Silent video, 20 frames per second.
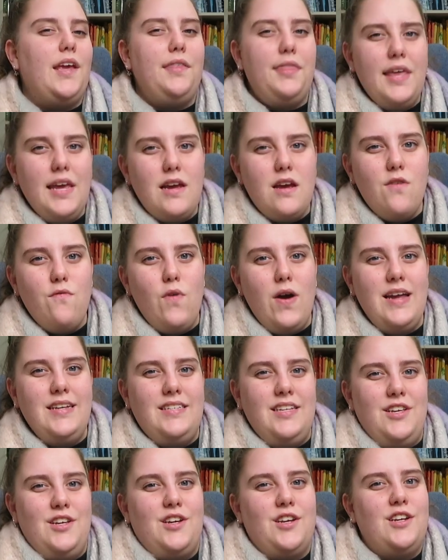think of
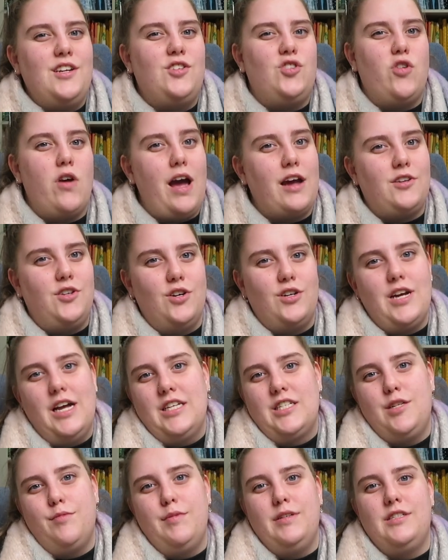ways that you can attract your
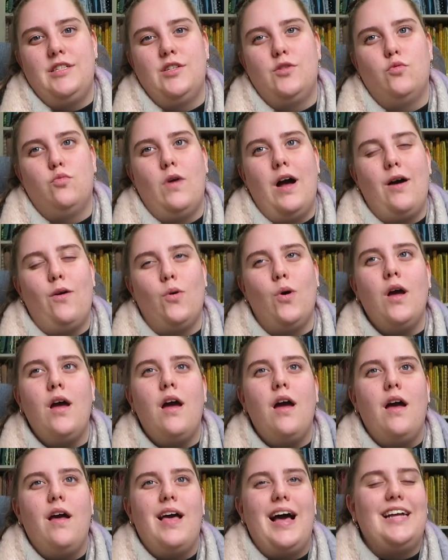customers as well.
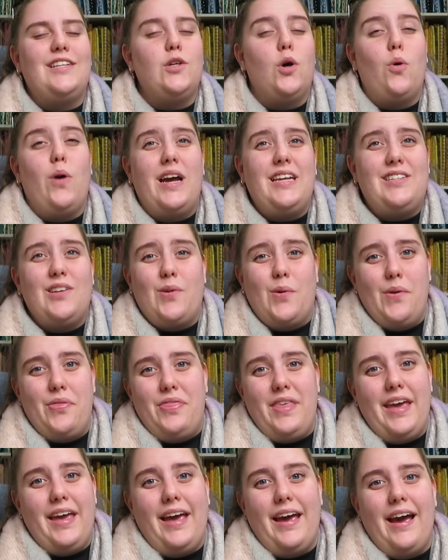That's always a good
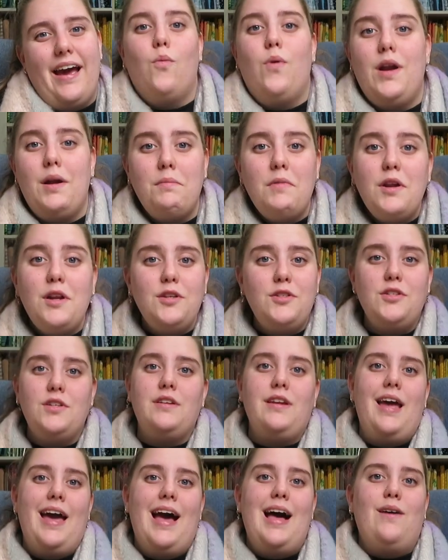thing. What I'm going to
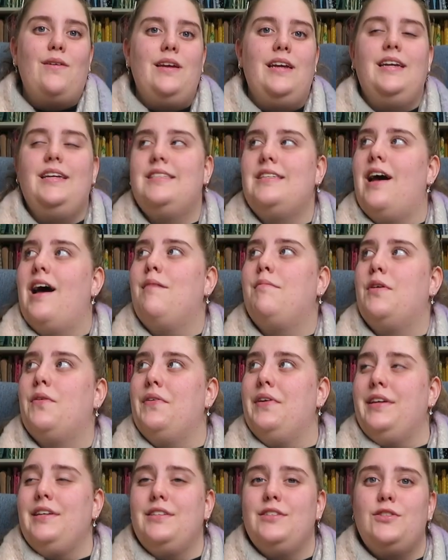do now is it's
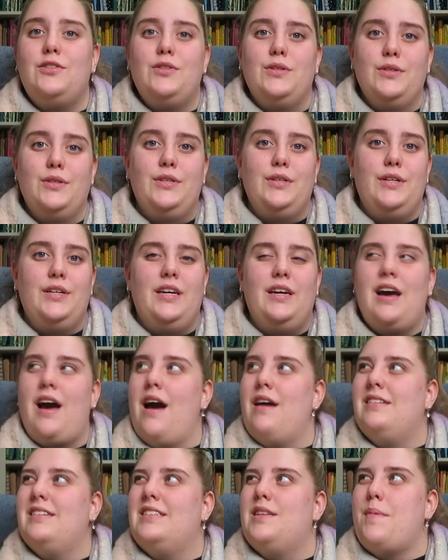
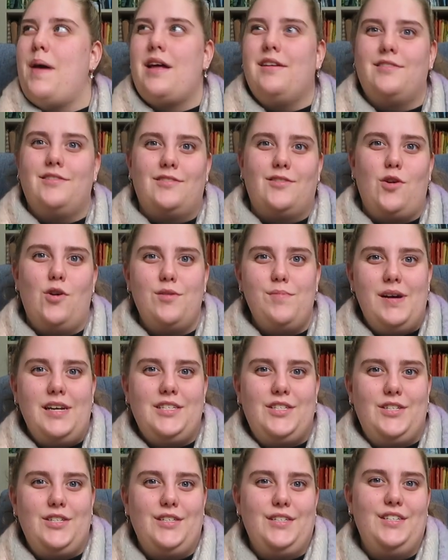about
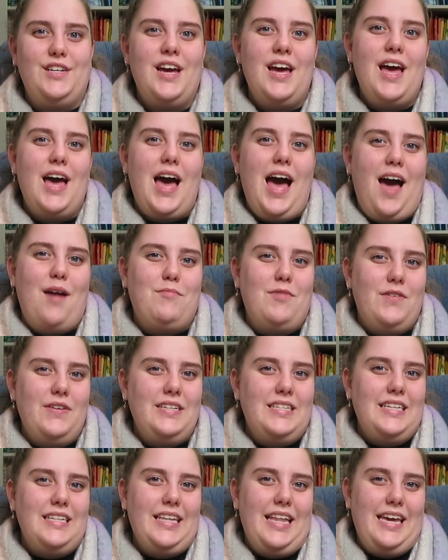2:15. I'm
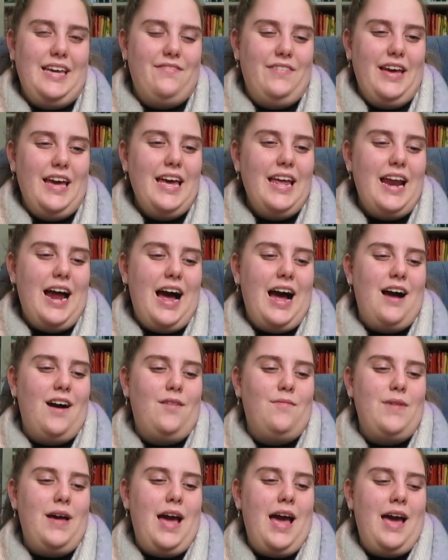going to leave it,
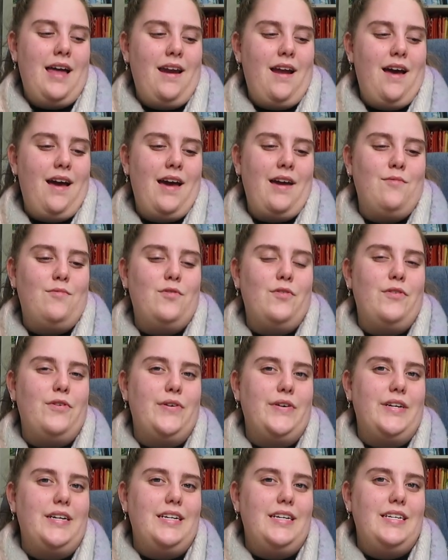and I
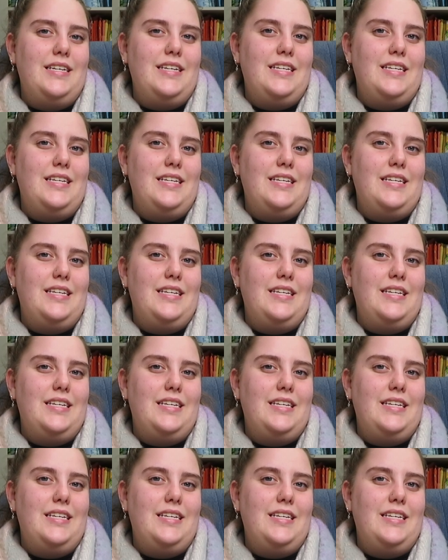will